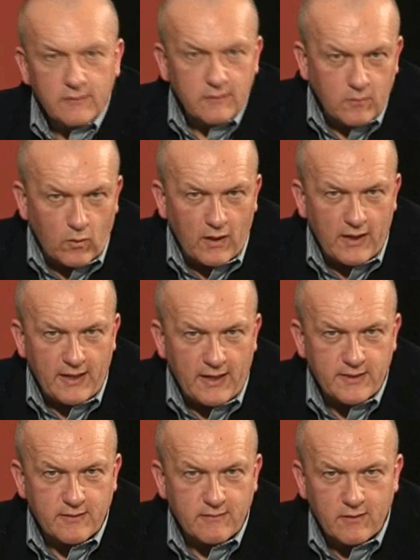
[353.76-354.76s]
White
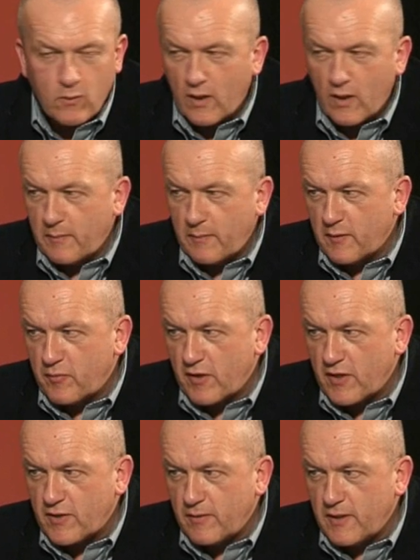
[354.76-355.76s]
has quite a bit of
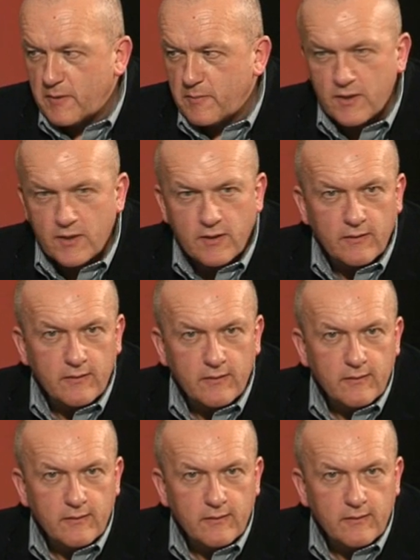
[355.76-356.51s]
pressure in this position.